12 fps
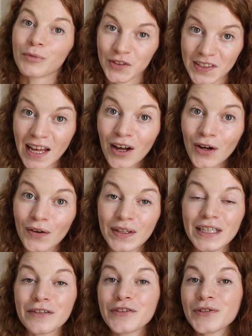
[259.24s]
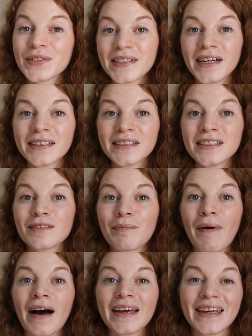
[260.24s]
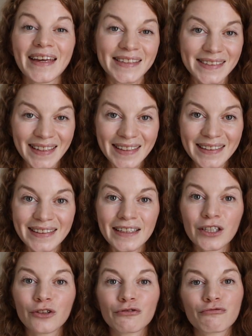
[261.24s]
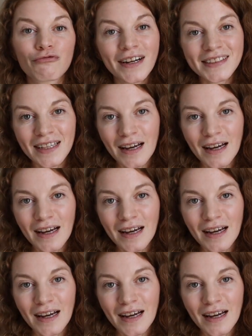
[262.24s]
But now, if you started by extending your right